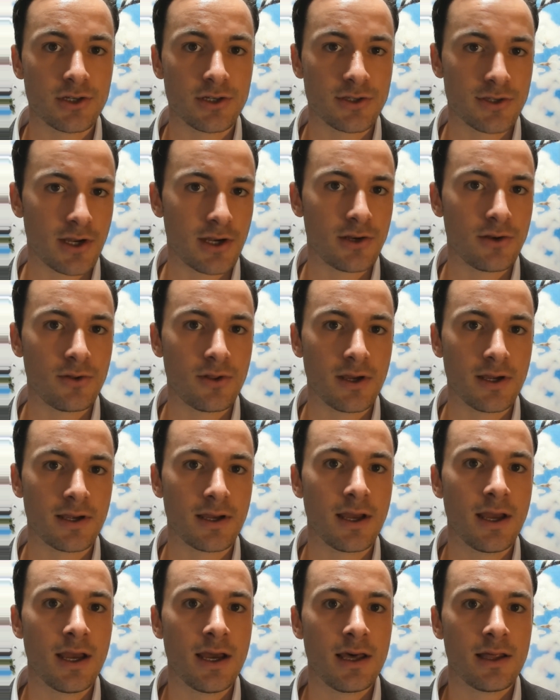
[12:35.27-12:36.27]
So I do think
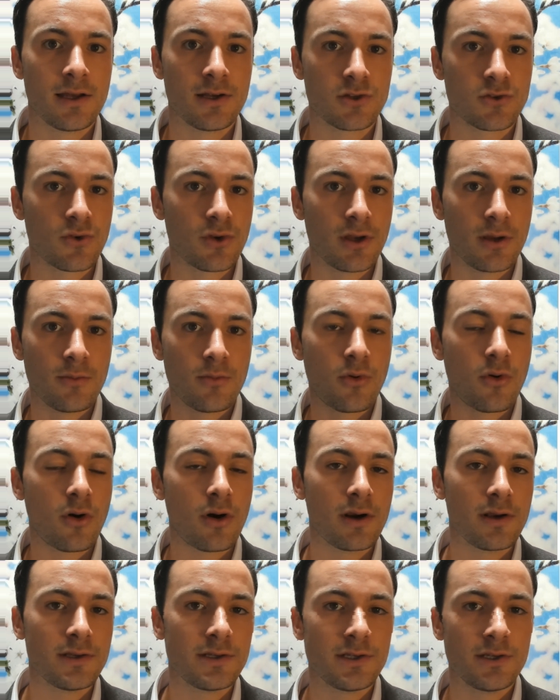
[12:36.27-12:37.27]
it's really
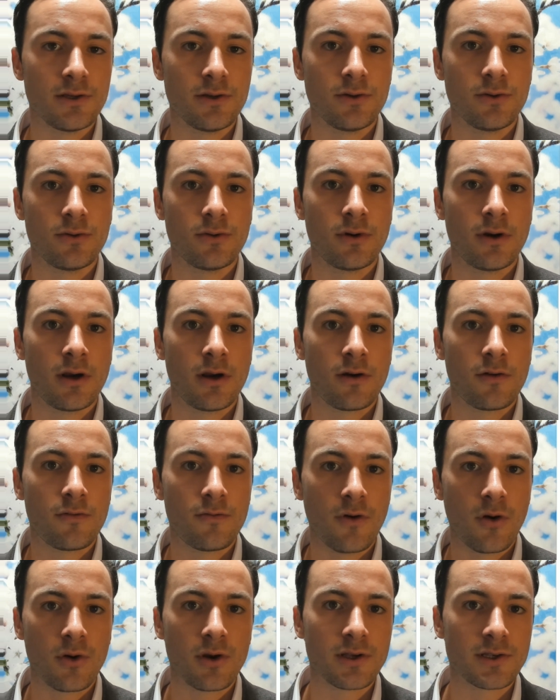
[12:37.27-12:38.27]
important to
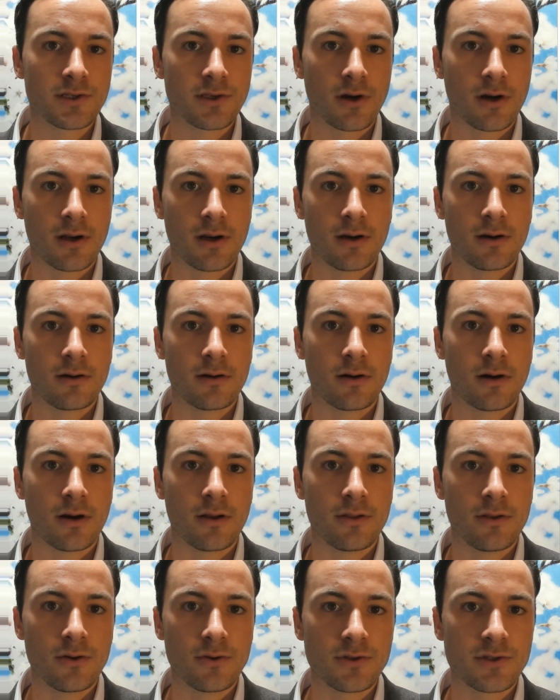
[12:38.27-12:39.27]
focus on
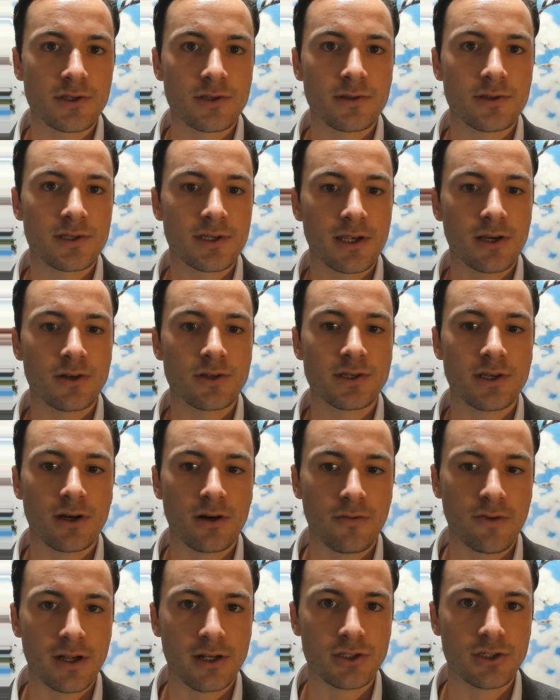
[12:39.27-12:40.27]
those skills
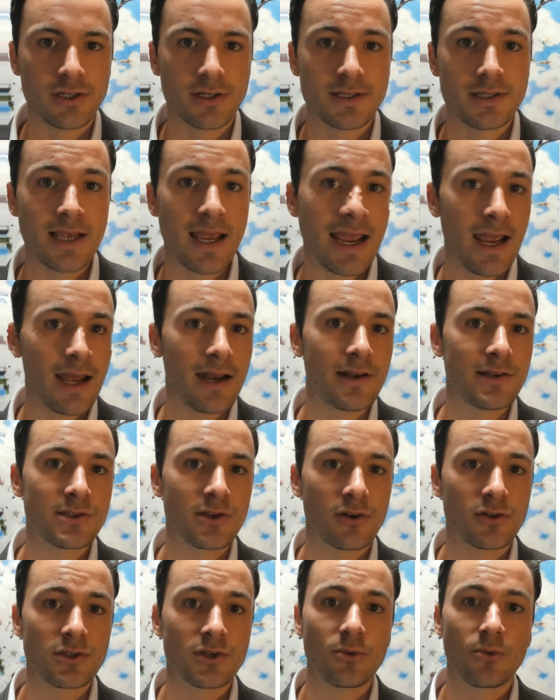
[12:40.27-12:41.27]
interventions, and it's
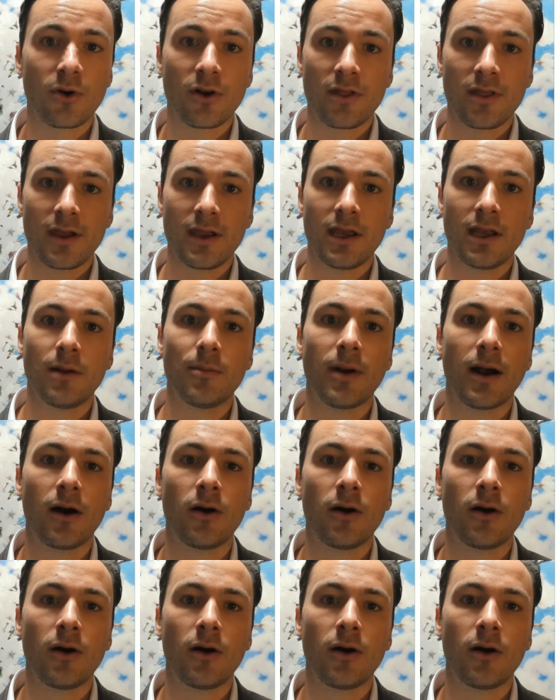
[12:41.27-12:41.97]
also worth thinking about